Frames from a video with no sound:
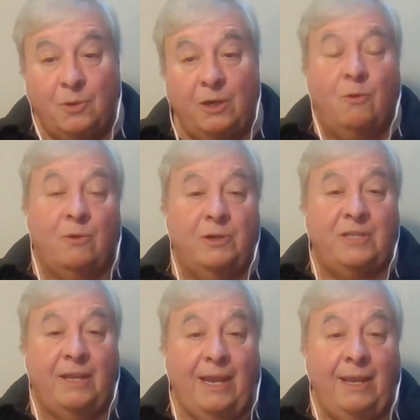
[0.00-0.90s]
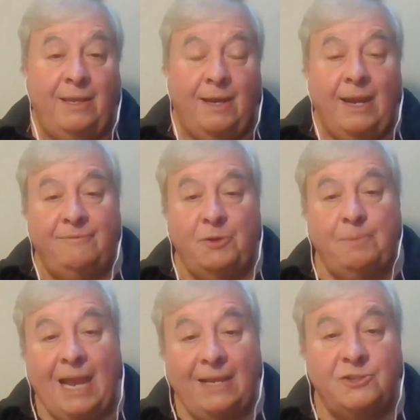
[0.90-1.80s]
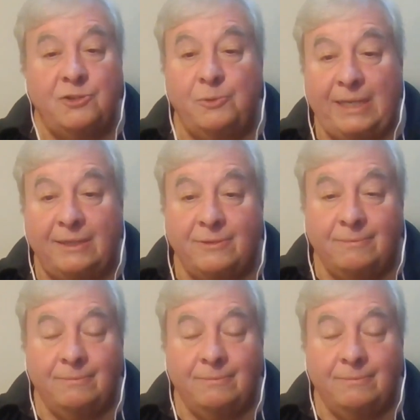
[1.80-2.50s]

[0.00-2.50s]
were to order today, you'd have your pack in 2 weeks,